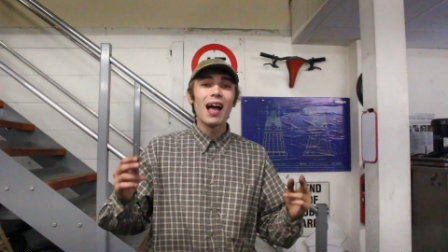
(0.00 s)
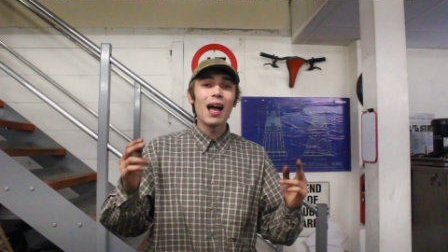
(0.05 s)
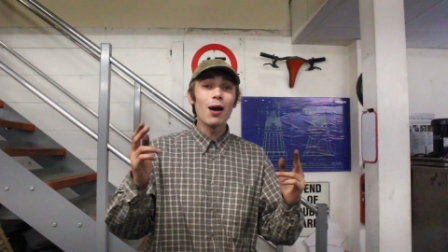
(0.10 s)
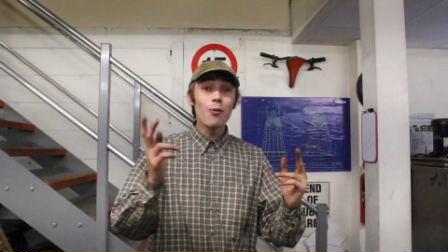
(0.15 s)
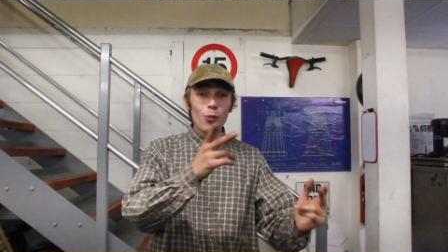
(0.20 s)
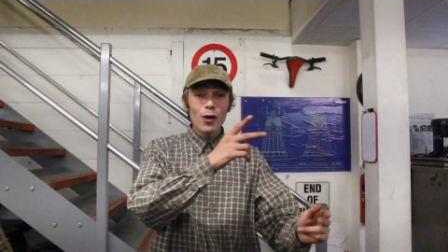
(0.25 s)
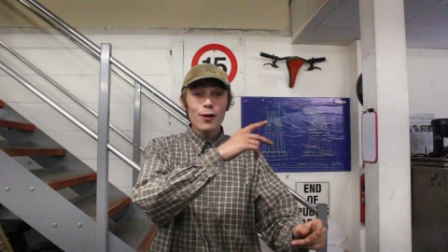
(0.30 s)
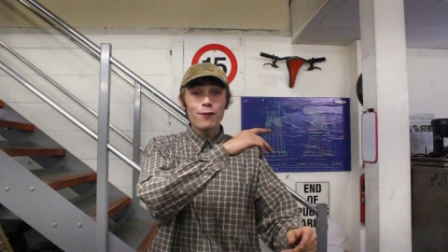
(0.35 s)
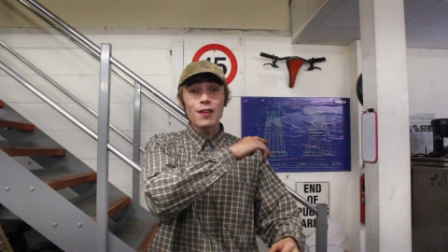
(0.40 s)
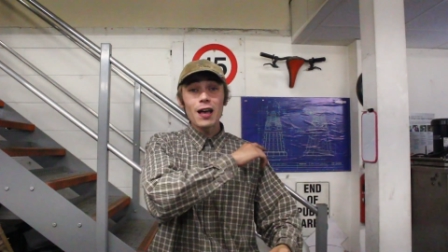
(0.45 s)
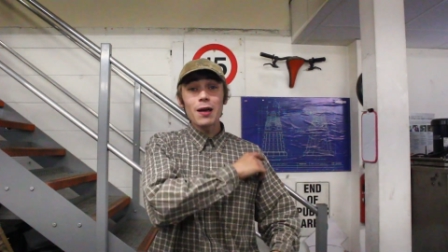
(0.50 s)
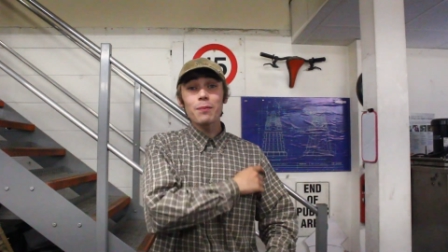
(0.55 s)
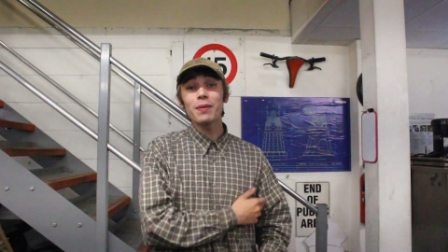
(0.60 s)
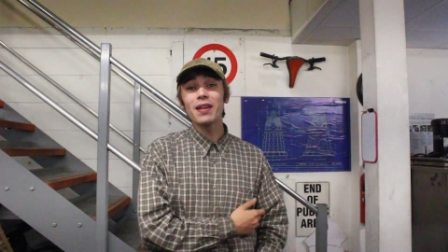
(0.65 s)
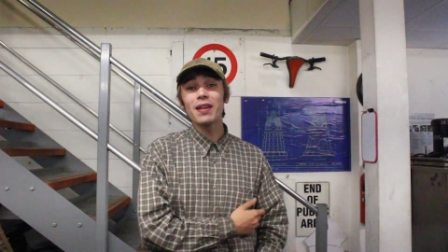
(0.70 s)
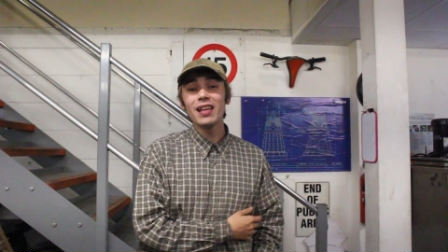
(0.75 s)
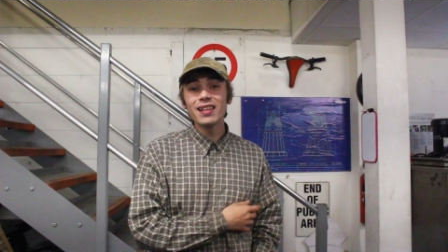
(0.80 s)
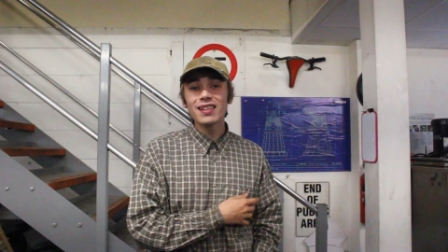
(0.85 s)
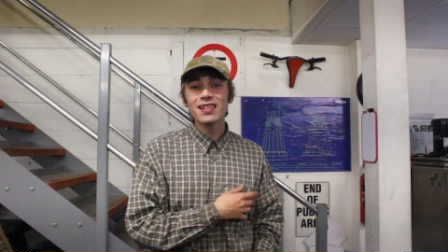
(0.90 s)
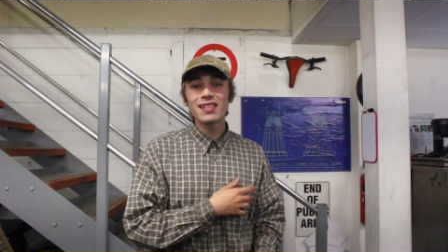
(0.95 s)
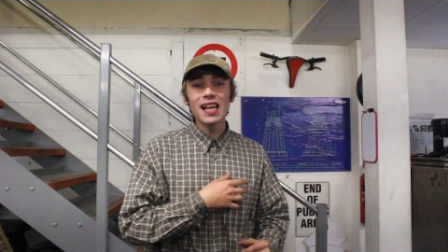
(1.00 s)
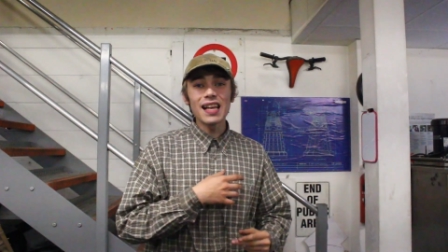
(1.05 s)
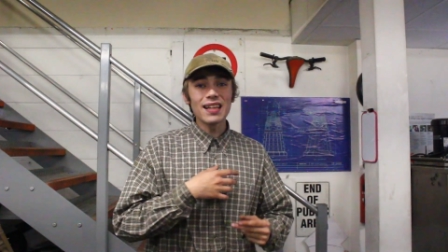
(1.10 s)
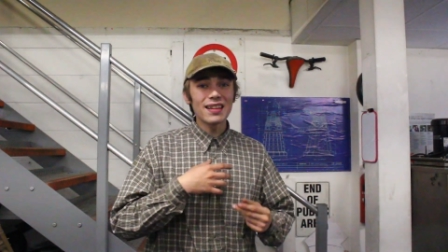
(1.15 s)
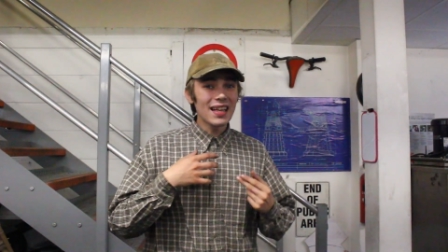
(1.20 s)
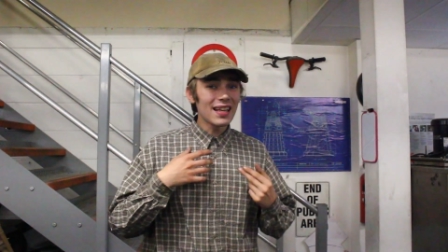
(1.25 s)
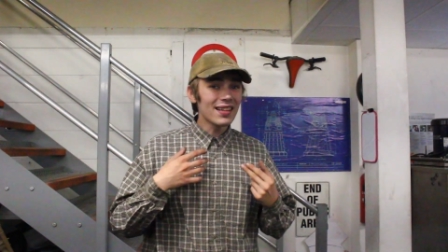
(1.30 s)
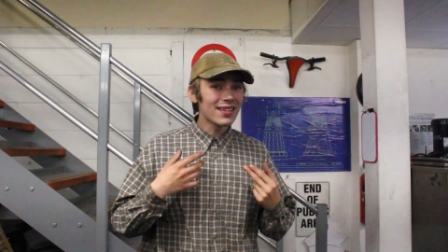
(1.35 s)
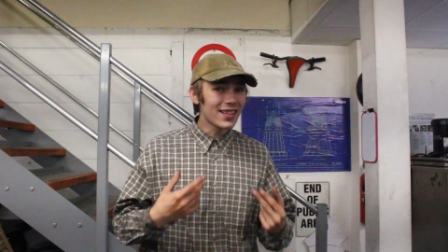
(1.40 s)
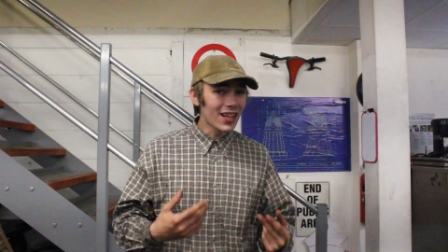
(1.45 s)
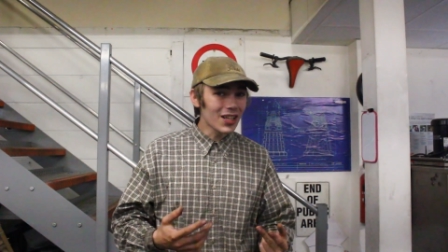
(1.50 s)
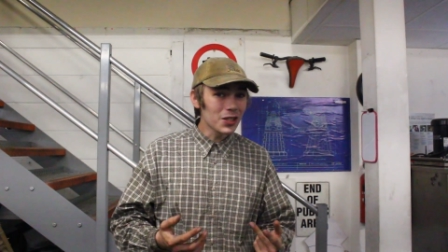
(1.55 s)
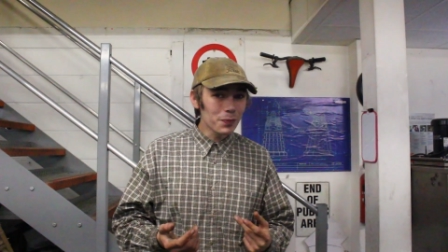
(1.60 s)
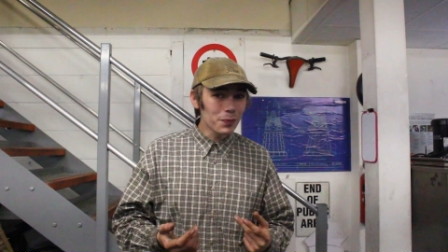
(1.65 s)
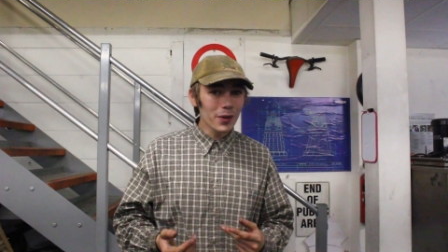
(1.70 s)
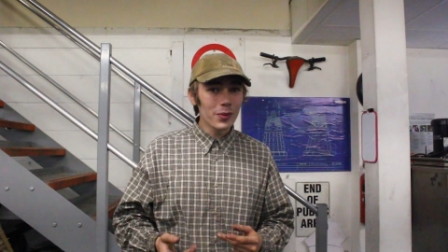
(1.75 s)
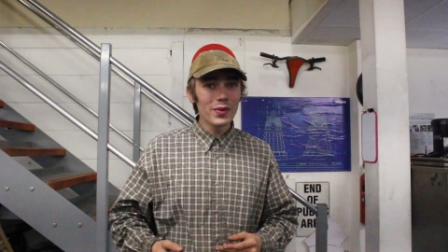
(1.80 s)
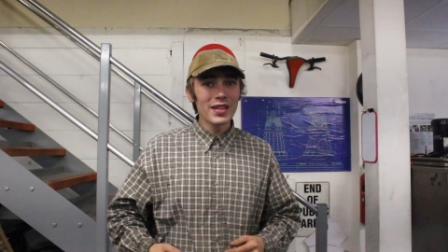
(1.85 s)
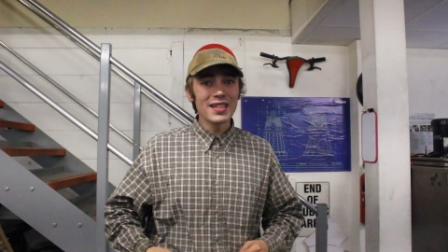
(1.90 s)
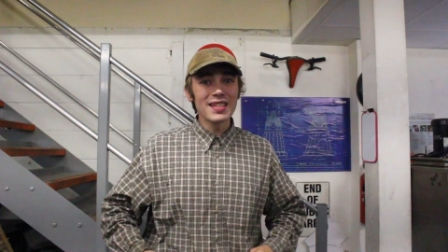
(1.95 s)
And with that being said, that does
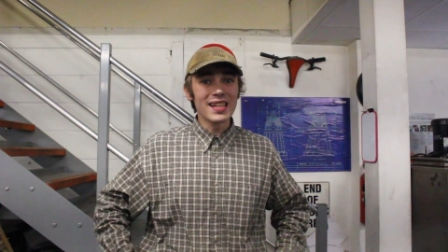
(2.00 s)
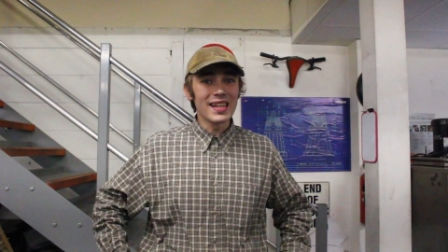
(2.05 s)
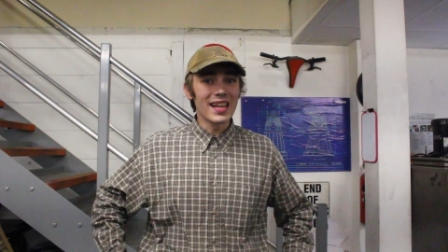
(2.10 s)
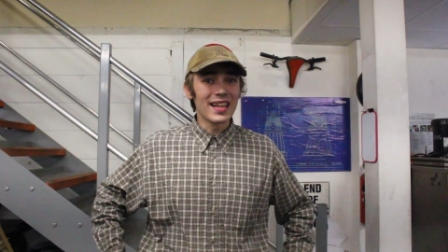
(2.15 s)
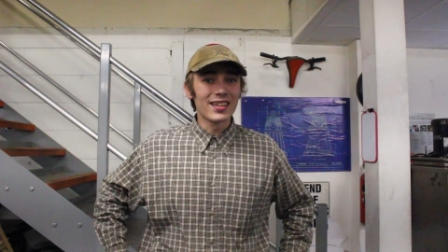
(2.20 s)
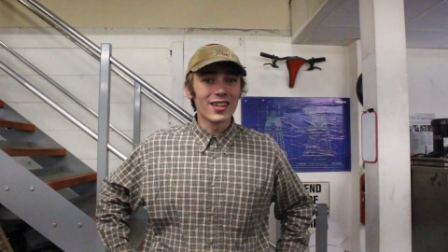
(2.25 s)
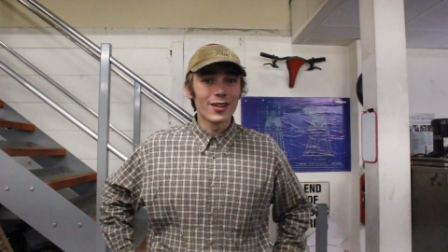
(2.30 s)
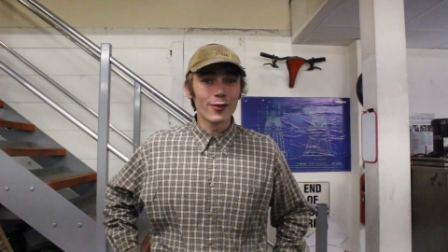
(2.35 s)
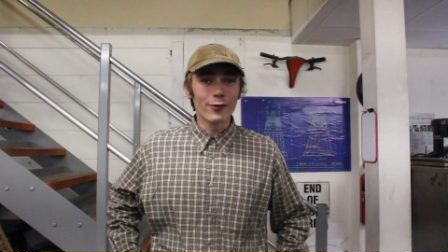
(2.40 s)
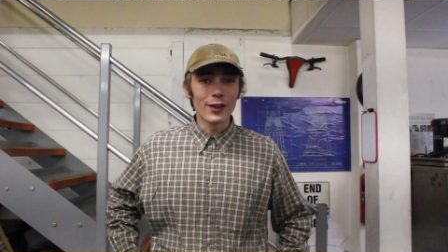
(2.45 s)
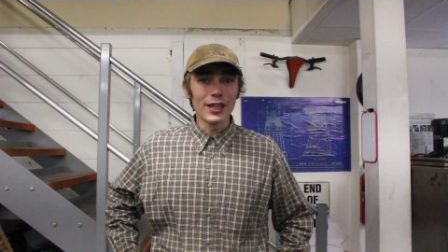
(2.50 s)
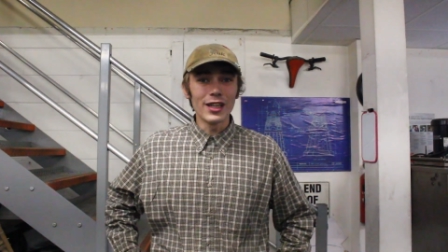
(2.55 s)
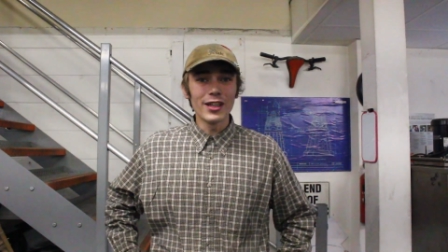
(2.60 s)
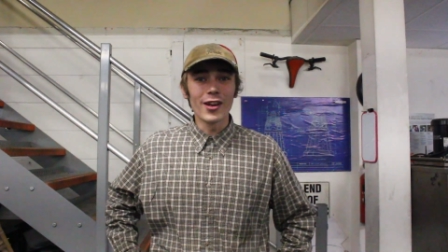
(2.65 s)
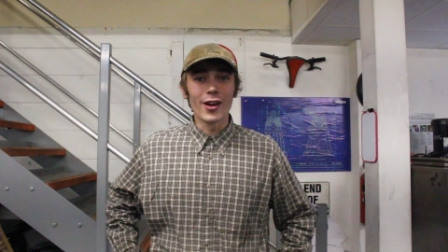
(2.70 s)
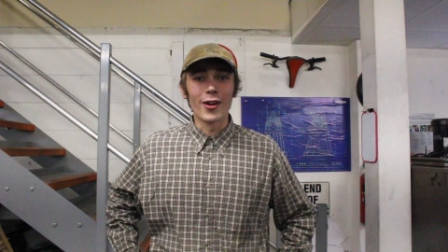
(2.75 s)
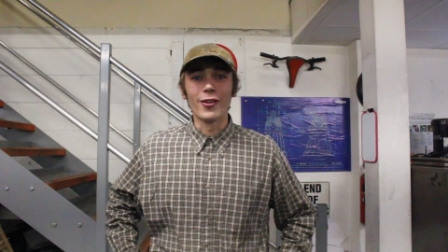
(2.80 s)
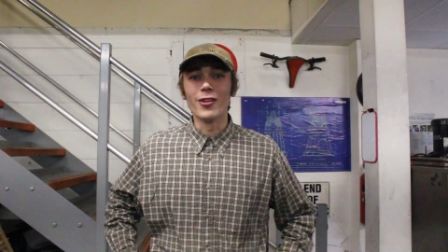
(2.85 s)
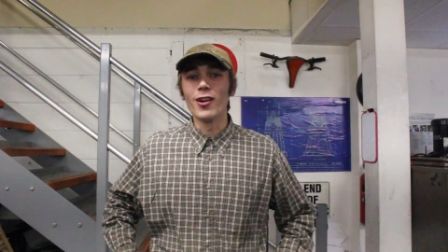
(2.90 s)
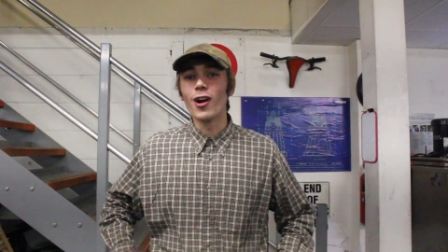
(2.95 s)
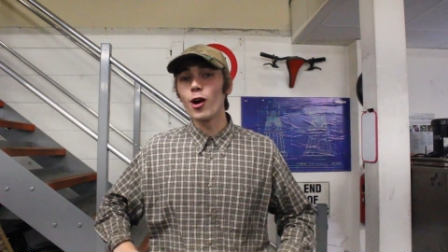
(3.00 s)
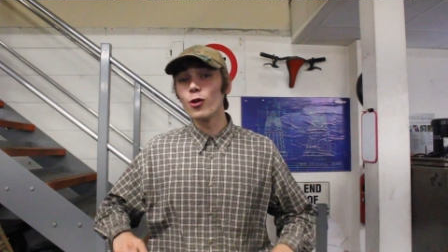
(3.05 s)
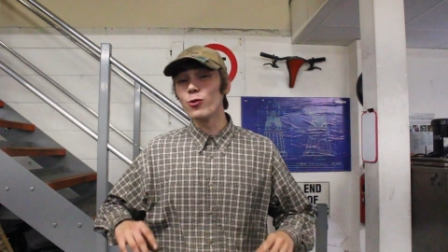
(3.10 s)
bring me to the end of the video.